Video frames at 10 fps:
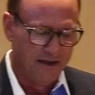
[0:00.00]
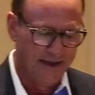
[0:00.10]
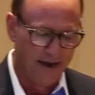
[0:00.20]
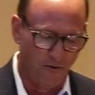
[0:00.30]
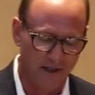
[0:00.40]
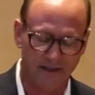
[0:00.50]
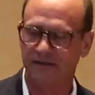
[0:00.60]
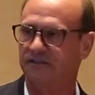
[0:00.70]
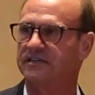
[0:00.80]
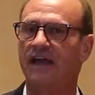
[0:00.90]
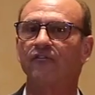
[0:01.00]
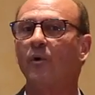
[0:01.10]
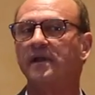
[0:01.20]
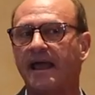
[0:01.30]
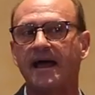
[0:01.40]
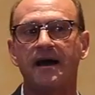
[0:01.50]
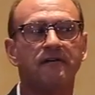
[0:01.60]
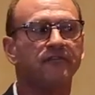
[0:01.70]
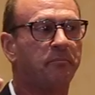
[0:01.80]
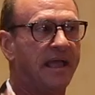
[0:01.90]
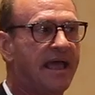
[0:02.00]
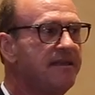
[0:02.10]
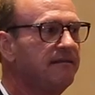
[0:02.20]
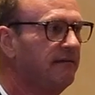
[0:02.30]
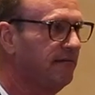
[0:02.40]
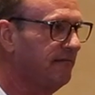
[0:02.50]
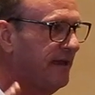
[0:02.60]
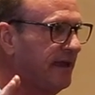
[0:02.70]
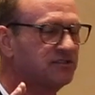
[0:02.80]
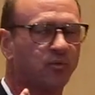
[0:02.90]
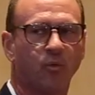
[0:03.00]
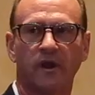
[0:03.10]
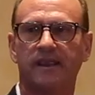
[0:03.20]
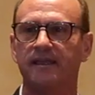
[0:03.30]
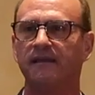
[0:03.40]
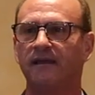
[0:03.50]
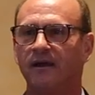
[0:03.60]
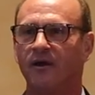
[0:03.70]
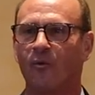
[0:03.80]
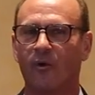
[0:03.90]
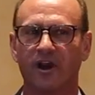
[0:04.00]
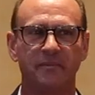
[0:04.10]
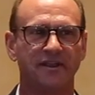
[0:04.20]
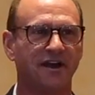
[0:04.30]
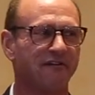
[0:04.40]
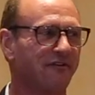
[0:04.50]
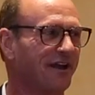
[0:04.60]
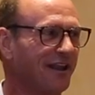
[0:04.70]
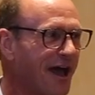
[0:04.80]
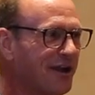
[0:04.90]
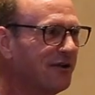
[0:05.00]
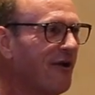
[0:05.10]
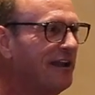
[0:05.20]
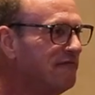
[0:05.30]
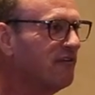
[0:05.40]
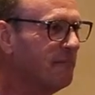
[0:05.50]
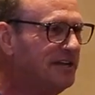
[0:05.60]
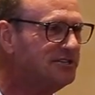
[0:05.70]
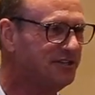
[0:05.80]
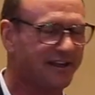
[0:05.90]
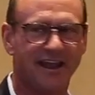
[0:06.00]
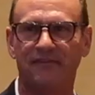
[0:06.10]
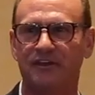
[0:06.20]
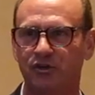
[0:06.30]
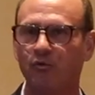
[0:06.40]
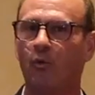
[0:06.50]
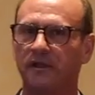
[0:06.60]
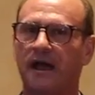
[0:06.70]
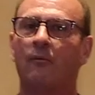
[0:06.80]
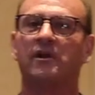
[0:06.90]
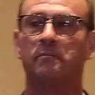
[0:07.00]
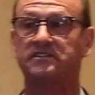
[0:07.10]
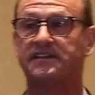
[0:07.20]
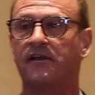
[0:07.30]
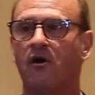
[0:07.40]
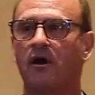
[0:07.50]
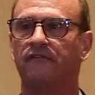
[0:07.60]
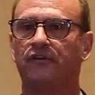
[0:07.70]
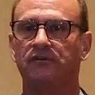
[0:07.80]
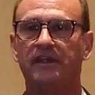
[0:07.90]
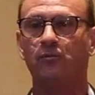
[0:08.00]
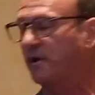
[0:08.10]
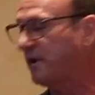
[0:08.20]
Now, does everyone have a pen that's working? We're going to be covering a lot of great information today that you will not want to miss out on. If you need